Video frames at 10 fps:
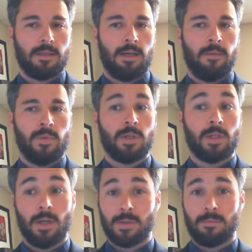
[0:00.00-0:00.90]
You can
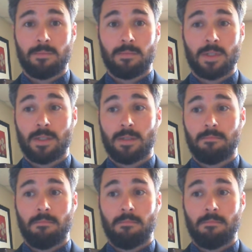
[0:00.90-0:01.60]
also just